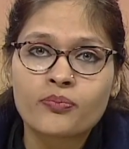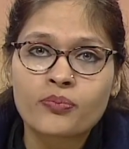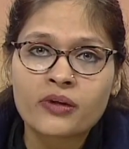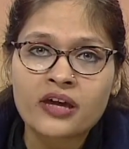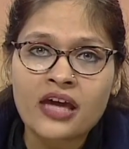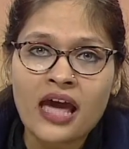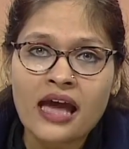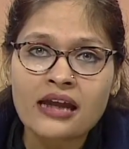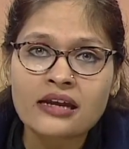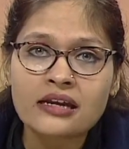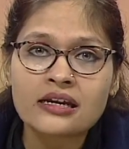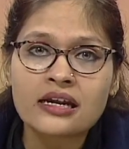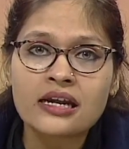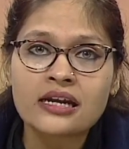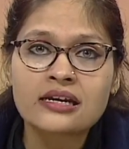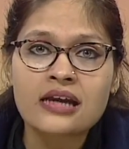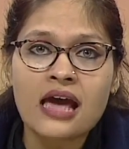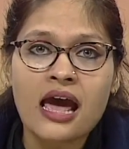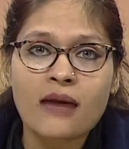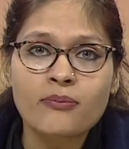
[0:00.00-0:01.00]
candidate
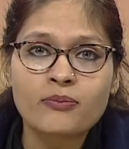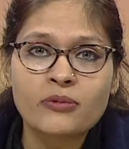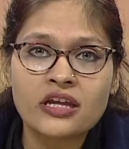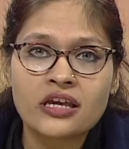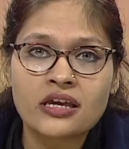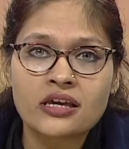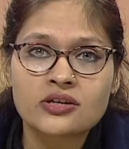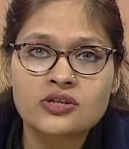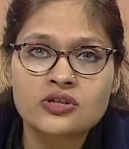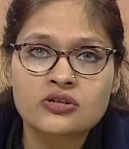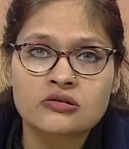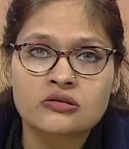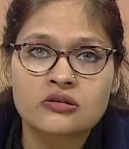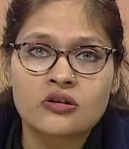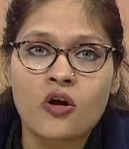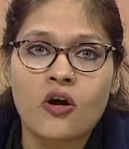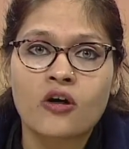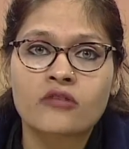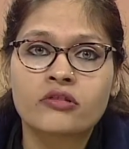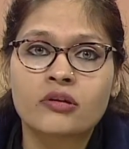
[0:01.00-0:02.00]
application
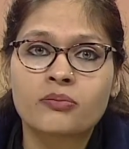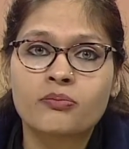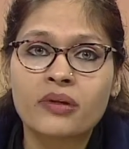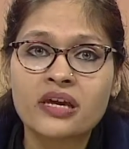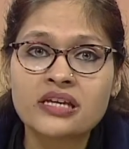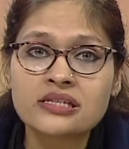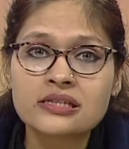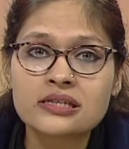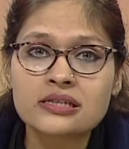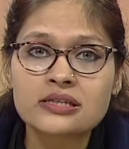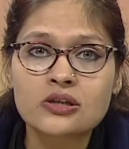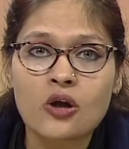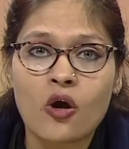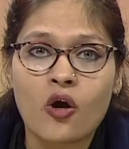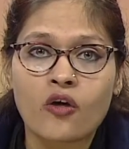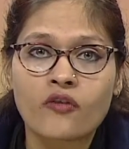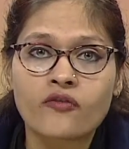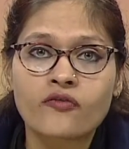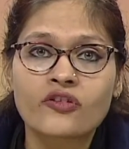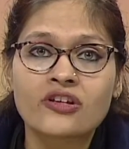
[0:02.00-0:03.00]
on the basis
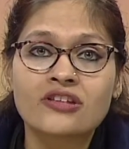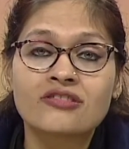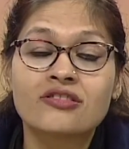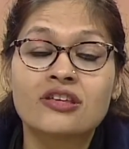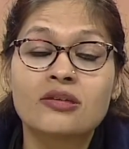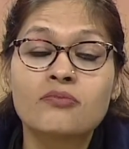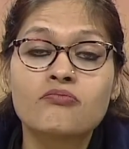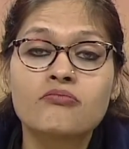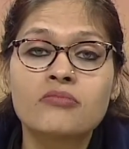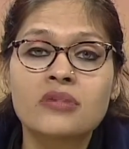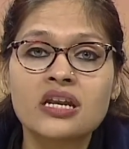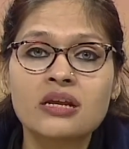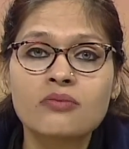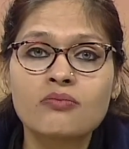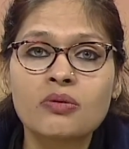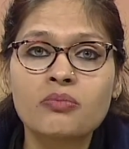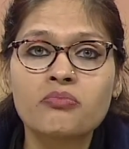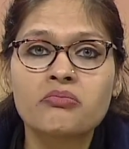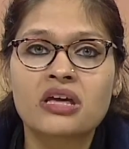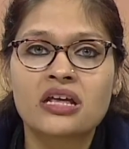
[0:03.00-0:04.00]
of the
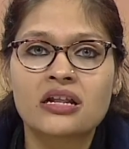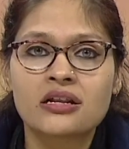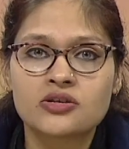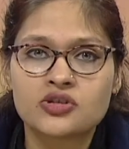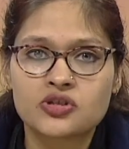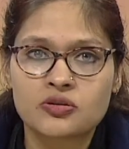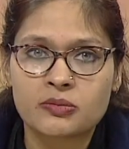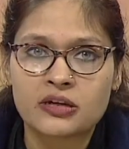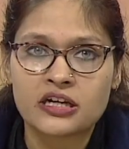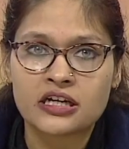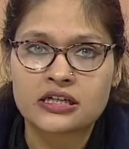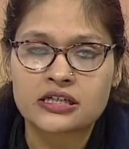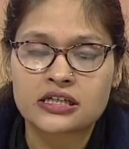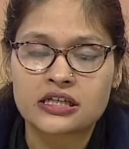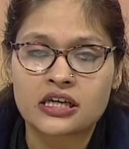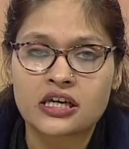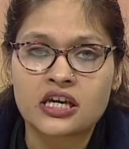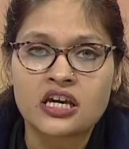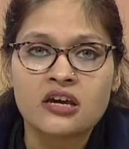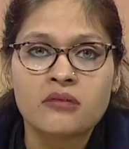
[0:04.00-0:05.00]
minimum eligibility.
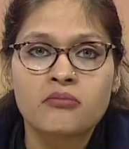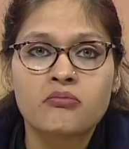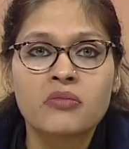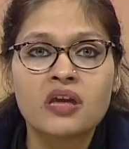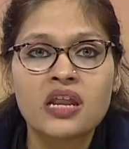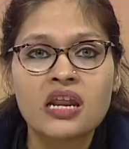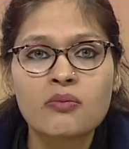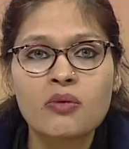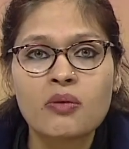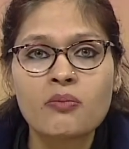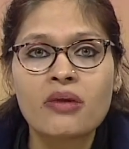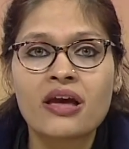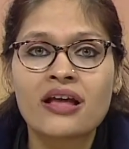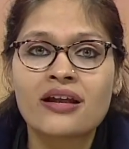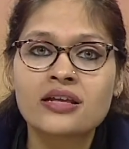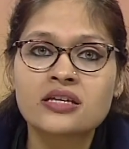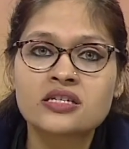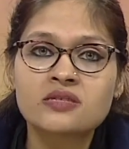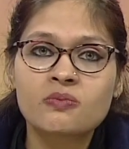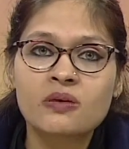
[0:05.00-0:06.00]
Minimum
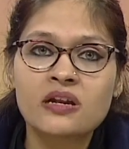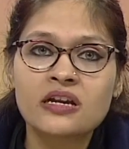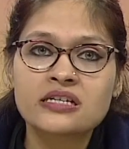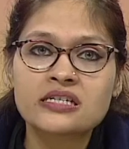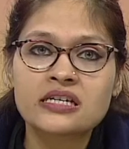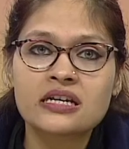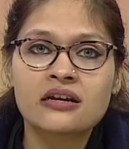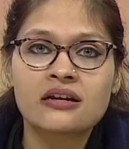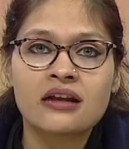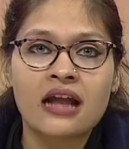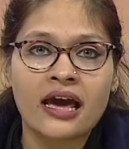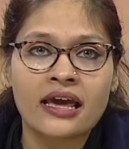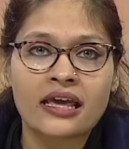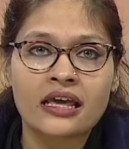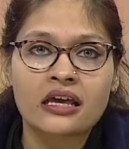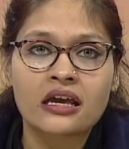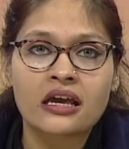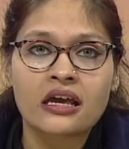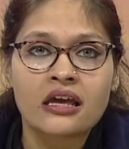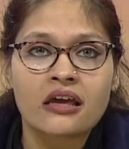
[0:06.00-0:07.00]
eligibility
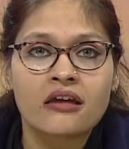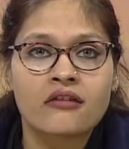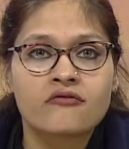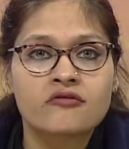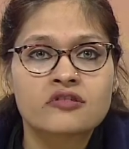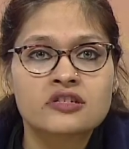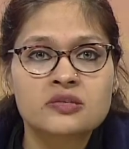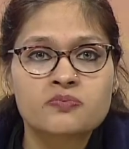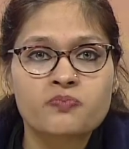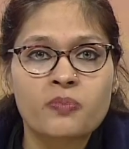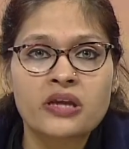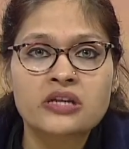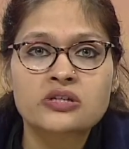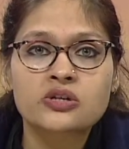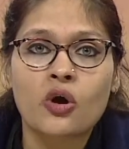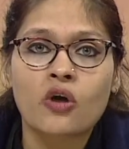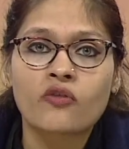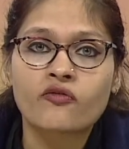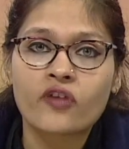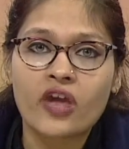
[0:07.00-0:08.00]
like in respect
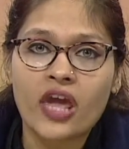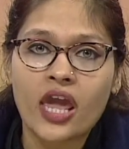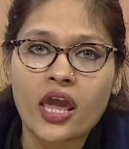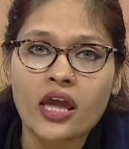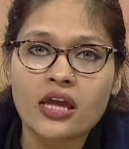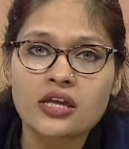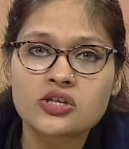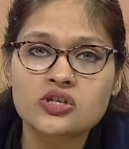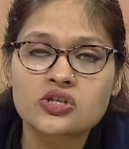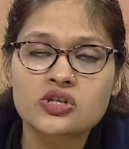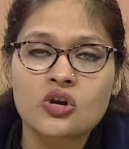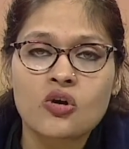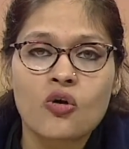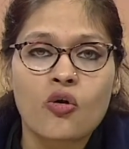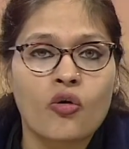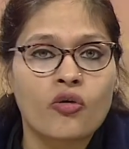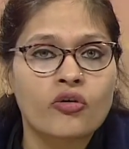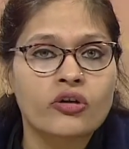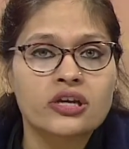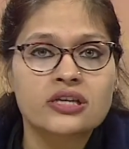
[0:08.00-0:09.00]
of age
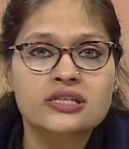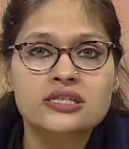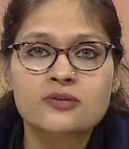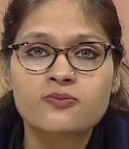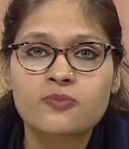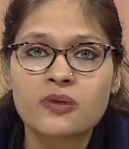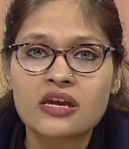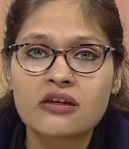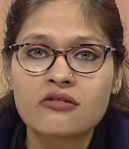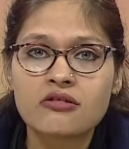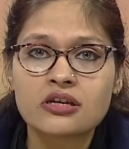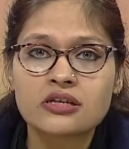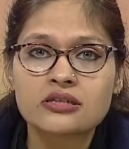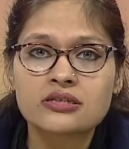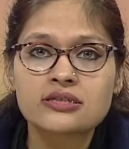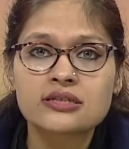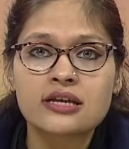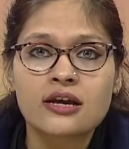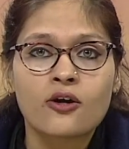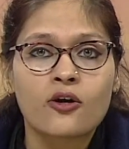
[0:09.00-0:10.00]
or experience
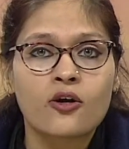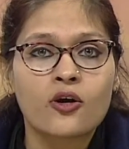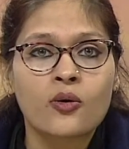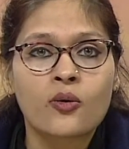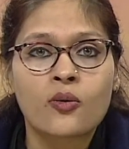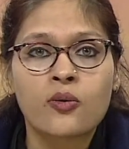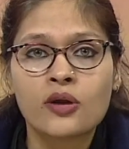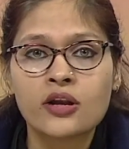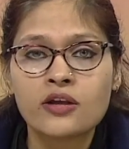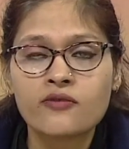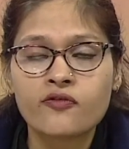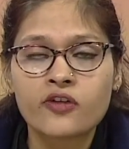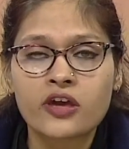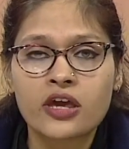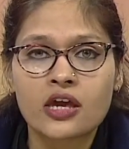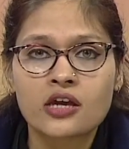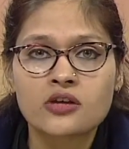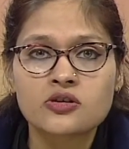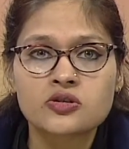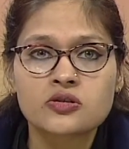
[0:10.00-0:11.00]
or
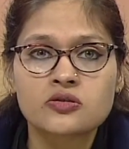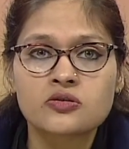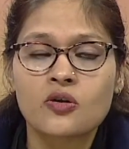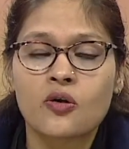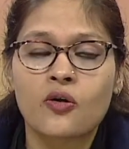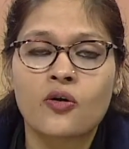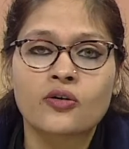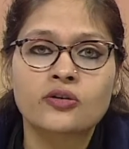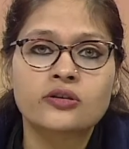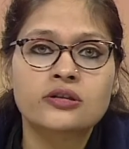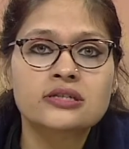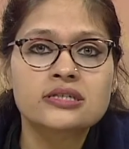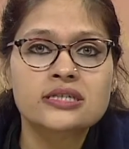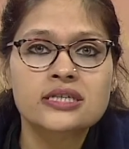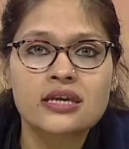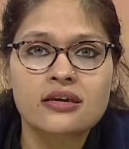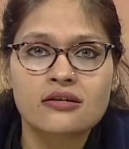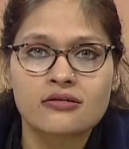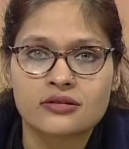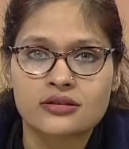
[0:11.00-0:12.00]
qualification or the
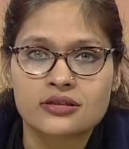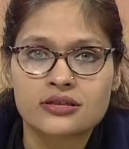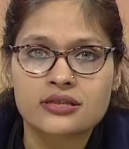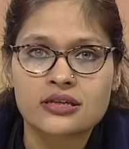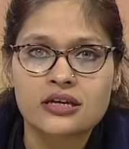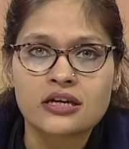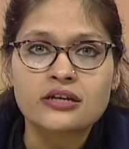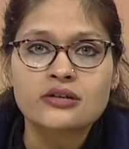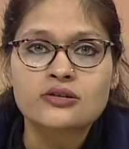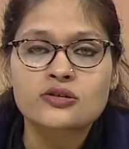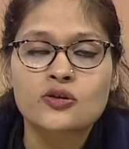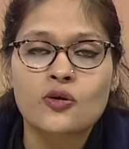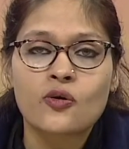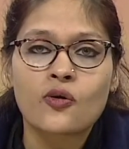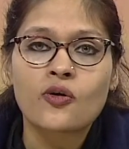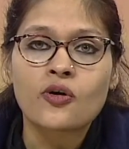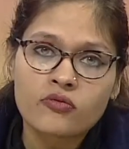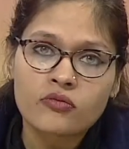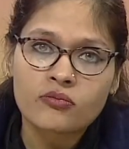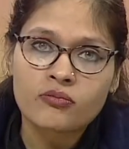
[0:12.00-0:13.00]
skills. So,
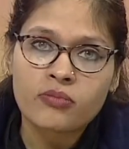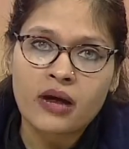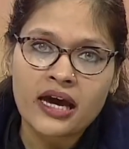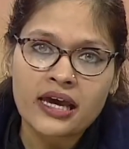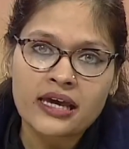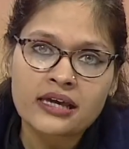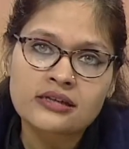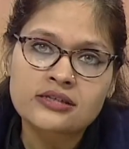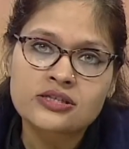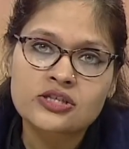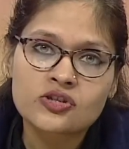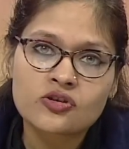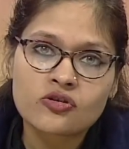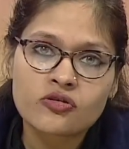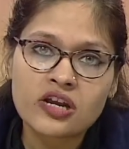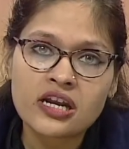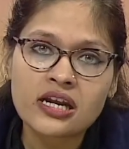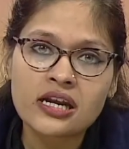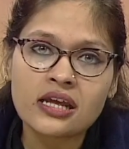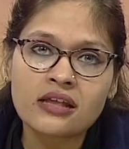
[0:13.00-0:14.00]
by
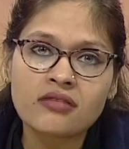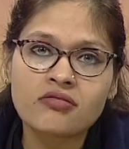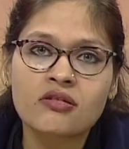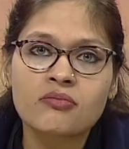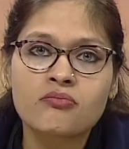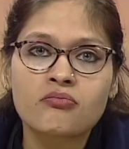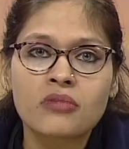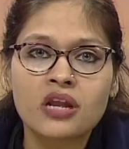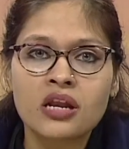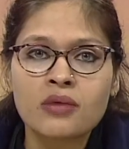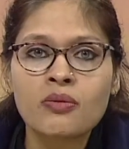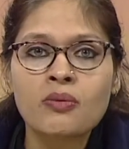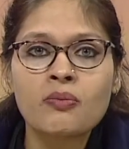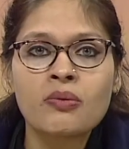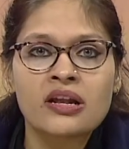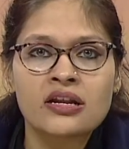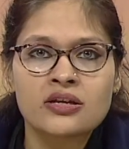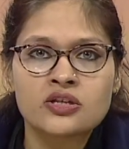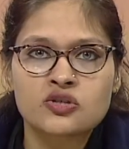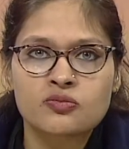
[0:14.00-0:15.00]
screening the minimum
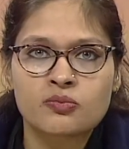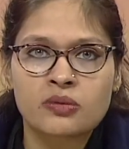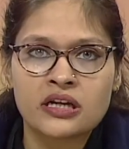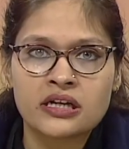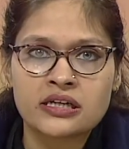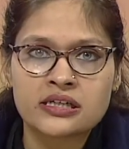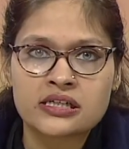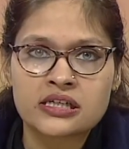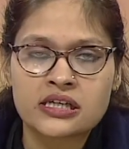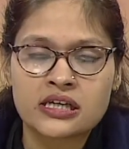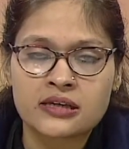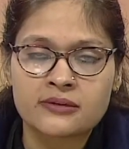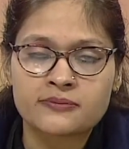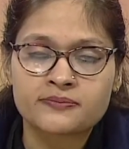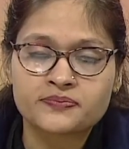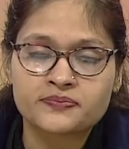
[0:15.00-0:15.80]
eligibility,